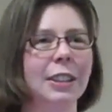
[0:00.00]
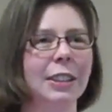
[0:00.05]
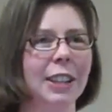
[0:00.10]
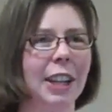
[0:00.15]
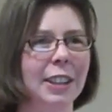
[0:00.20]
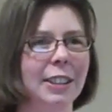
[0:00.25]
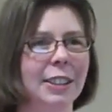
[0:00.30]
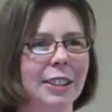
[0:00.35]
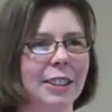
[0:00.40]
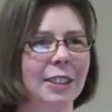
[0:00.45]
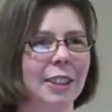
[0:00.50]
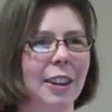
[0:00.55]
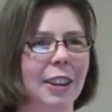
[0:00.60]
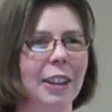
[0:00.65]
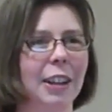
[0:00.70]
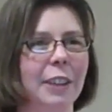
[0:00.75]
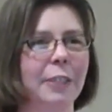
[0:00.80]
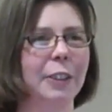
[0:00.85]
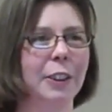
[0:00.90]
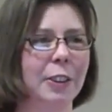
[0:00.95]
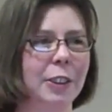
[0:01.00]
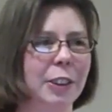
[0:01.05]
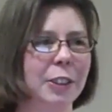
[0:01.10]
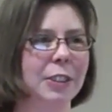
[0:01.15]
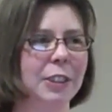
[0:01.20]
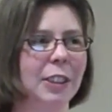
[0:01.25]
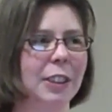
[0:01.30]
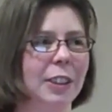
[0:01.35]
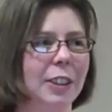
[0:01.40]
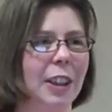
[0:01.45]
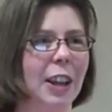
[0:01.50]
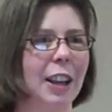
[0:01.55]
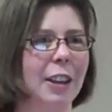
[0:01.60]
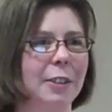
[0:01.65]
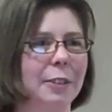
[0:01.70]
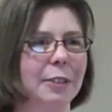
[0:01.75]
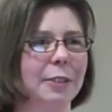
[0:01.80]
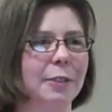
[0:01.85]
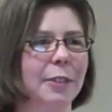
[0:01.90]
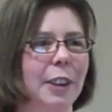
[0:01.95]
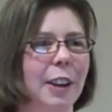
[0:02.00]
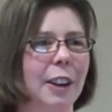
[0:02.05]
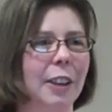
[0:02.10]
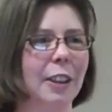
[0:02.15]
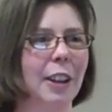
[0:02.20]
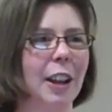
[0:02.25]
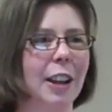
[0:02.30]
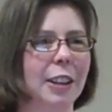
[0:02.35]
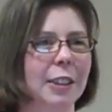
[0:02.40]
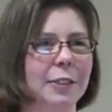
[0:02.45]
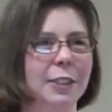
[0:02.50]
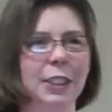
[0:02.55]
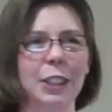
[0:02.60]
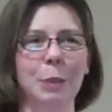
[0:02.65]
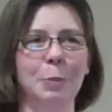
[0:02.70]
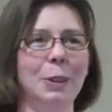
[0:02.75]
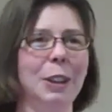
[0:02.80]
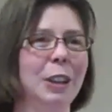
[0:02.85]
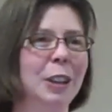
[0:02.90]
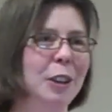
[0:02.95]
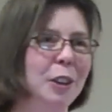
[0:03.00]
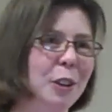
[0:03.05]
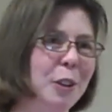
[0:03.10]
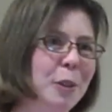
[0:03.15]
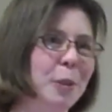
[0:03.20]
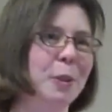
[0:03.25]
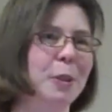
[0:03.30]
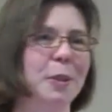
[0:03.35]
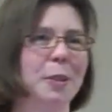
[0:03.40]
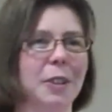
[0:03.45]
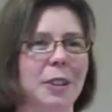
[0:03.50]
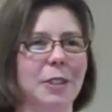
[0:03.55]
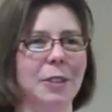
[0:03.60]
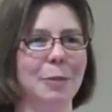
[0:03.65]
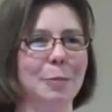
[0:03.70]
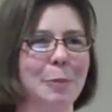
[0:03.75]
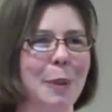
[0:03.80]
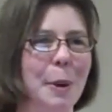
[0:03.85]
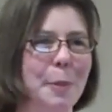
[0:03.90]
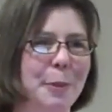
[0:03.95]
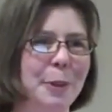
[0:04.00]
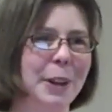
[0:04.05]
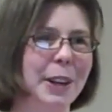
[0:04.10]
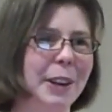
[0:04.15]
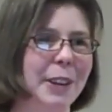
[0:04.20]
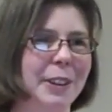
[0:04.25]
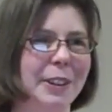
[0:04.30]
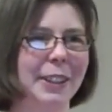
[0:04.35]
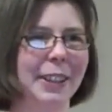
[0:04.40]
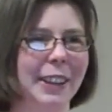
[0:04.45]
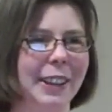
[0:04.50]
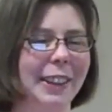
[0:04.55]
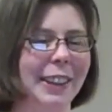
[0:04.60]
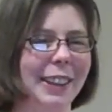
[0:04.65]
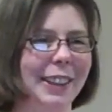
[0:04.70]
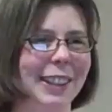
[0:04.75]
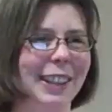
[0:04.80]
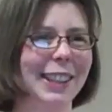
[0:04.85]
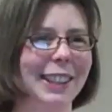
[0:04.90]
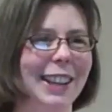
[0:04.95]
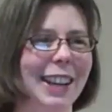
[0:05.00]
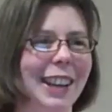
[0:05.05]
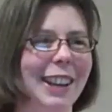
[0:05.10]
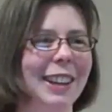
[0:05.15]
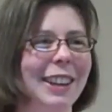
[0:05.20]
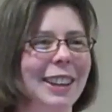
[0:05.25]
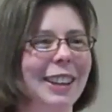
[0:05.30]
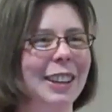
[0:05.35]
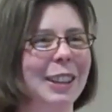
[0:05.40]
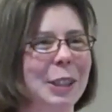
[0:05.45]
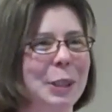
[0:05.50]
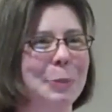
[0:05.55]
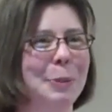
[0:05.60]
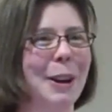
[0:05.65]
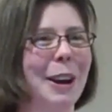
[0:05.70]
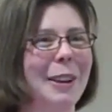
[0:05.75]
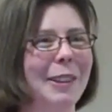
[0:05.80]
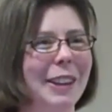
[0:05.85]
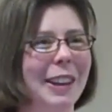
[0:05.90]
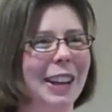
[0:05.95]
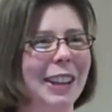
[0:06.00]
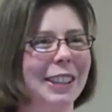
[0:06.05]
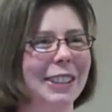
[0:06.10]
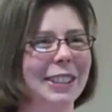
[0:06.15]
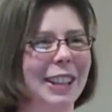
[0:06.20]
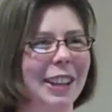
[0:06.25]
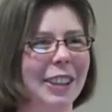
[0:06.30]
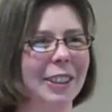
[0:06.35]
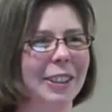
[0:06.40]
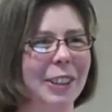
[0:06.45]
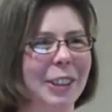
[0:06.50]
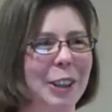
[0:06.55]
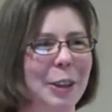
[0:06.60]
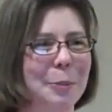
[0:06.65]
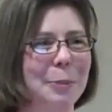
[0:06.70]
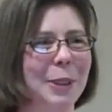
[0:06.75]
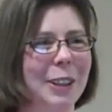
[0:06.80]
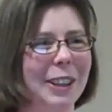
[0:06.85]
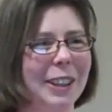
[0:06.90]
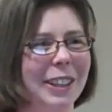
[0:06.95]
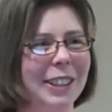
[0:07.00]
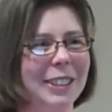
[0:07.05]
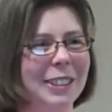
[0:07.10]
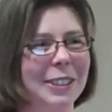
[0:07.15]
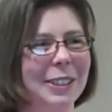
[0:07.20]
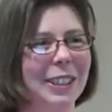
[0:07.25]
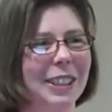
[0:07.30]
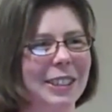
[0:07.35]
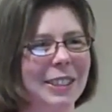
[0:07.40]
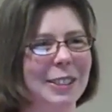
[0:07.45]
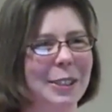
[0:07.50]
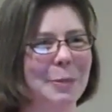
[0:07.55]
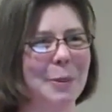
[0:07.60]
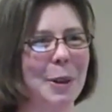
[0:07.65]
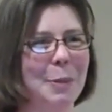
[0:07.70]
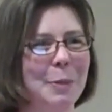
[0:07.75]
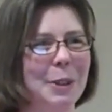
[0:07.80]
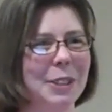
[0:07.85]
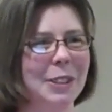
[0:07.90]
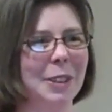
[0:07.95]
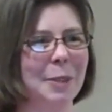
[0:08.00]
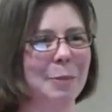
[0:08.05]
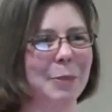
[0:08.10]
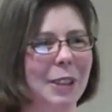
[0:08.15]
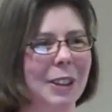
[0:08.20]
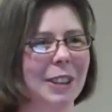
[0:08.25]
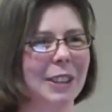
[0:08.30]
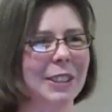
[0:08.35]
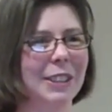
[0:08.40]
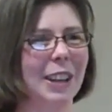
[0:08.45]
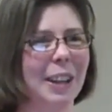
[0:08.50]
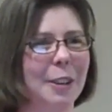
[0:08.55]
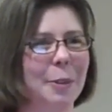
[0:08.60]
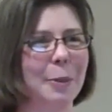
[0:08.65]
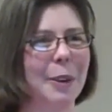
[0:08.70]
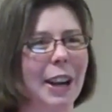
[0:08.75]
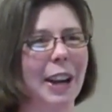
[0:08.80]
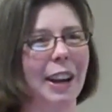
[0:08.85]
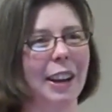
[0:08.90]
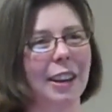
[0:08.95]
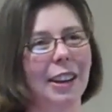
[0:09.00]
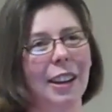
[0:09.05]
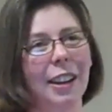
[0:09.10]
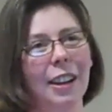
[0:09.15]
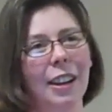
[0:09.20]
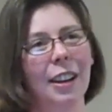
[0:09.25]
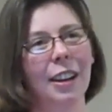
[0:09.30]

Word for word: Chances are, if you're using a lot of a lot of CPU or memory or anything like that, you probably ought to take a look at your plugins because there might be something that's out of whack.